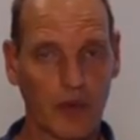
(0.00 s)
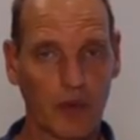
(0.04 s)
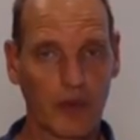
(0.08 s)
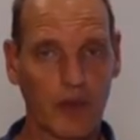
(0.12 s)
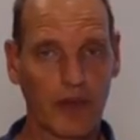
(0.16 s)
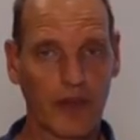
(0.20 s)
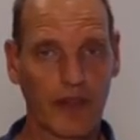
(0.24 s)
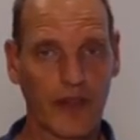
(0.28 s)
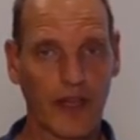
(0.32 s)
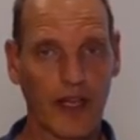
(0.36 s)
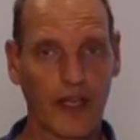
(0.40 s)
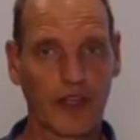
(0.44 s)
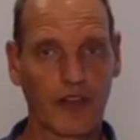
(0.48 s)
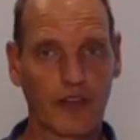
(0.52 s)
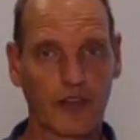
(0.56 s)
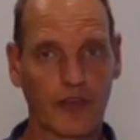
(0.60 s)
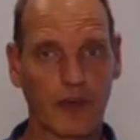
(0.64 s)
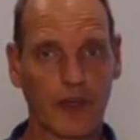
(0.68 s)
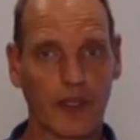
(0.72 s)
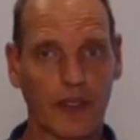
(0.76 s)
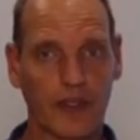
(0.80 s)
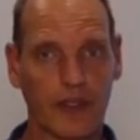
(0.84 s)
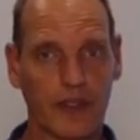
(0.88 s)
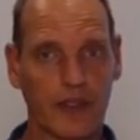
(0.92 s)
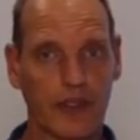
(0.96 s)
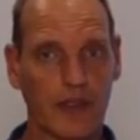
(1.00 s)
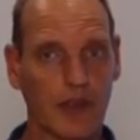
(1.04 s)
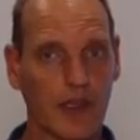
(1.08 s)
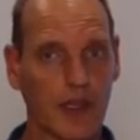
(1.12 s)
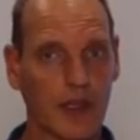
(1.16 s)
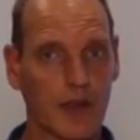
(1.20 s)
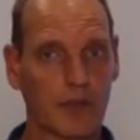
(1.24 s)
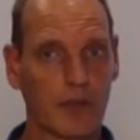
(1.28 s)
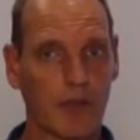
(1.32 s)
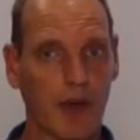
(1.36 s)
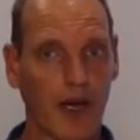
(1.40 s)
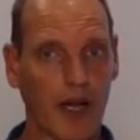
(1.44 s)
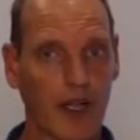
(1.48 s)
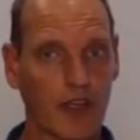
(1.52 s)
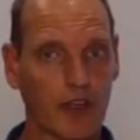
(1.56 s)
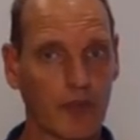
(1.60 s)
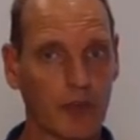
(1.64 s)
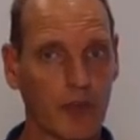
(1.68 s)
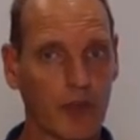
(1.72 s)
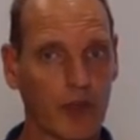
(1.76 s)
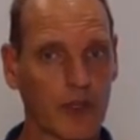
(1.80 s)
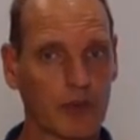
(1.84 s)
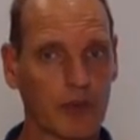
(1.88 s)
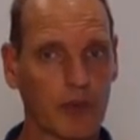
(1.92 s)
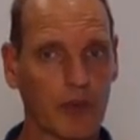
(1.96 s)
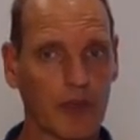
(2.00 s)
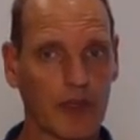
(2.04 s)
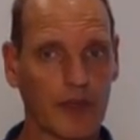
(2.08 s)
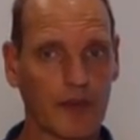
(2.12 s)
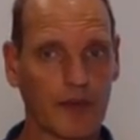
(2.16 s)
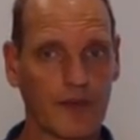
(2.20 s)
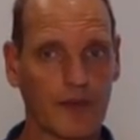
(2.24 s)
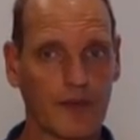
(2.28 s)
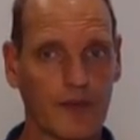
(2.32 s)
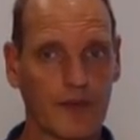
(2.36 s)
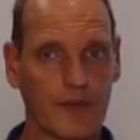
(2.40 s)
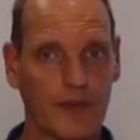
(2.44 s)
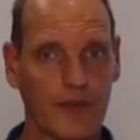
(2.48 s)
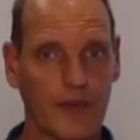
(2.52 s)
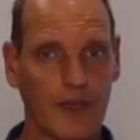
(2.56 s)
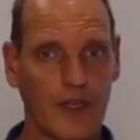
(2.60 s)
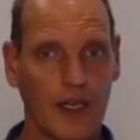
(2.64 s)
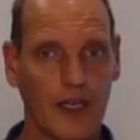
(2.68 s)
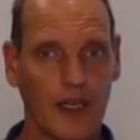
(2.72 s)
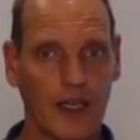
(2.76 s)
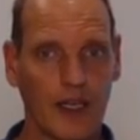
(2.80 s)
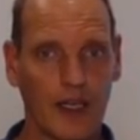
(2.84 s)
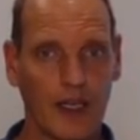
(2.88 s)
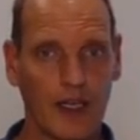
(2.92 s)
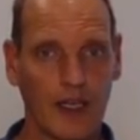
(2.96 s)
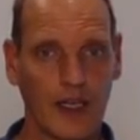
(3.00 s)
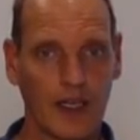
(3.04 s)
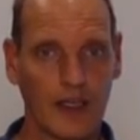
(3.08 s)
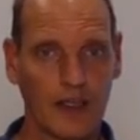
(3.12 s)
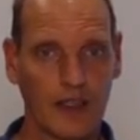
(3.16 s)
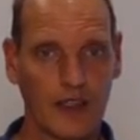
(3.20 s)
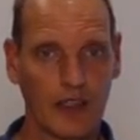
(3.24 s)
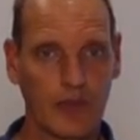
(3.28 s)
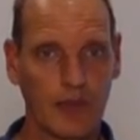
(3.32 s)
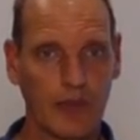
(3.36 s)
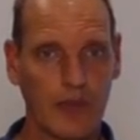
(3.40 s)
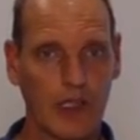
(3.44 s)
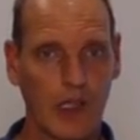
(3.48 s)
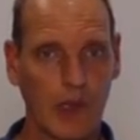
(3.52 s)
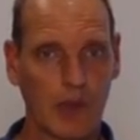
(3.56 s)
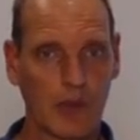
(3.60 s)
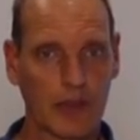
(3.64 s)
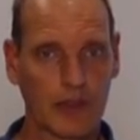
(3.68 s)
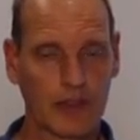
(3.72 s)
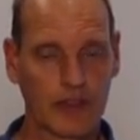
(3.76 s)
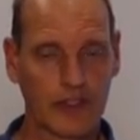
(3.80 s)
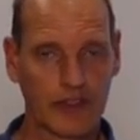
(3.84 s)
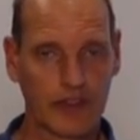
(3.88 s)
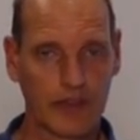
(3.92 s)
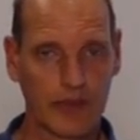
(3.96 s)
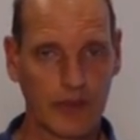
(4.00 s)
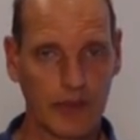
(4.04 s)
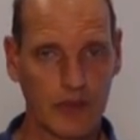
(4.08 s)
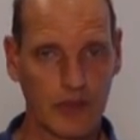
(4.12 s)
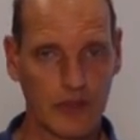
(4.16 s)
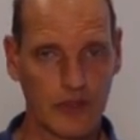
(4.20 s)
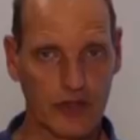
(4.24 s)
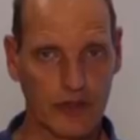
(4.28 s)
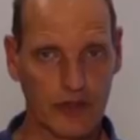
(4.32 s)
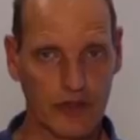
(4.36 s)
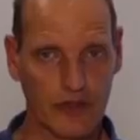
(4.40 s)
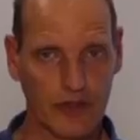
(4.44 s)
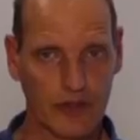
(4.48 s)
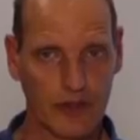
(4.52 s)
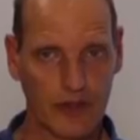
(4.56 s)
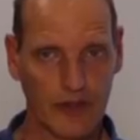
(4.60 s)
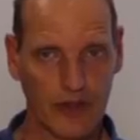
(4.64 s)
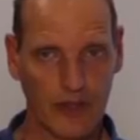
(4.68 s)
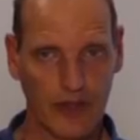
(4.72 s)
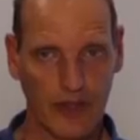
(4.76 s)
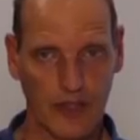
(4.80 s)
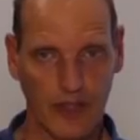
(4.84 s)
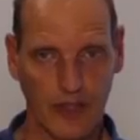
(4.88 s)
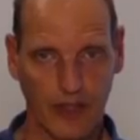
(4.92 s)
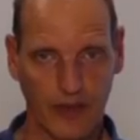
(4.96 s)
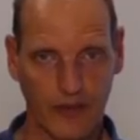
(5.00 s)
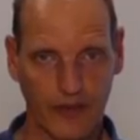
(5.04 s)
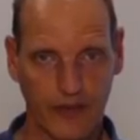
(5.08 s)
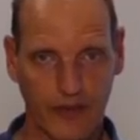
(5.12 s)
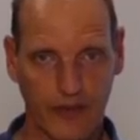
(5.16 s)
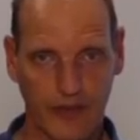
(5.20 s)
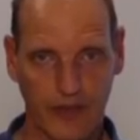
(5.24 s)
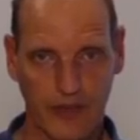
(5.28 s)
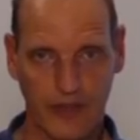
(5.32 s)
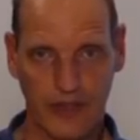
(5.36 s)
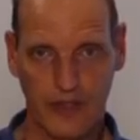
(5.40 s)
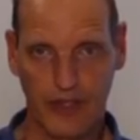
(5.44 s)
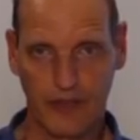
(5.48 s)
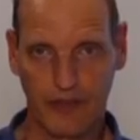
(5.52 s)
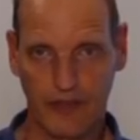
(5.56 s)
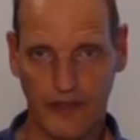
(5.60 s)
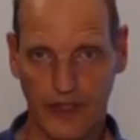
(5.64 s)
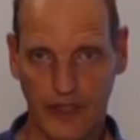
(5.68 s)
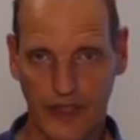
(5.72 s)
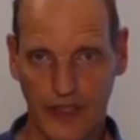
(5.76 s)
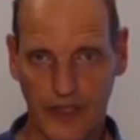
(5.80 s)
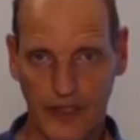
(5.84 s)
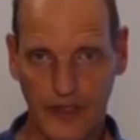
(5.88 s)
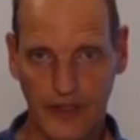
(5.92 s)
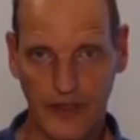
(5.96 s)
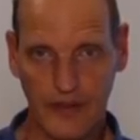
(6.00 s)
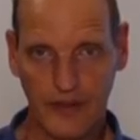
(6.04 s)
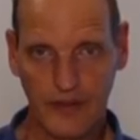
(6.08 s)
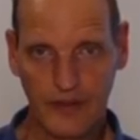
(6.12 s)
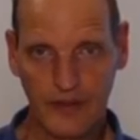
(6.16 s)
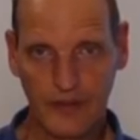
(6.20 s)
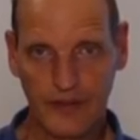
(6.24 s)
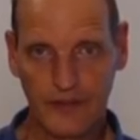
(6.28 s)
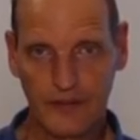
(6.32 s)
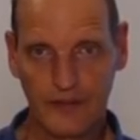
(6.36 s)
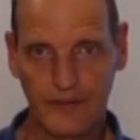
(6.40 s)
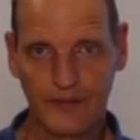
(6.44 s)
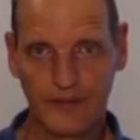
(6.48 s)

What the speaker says: with n is 20 and pi is 0.1. This binomial distribution is given here.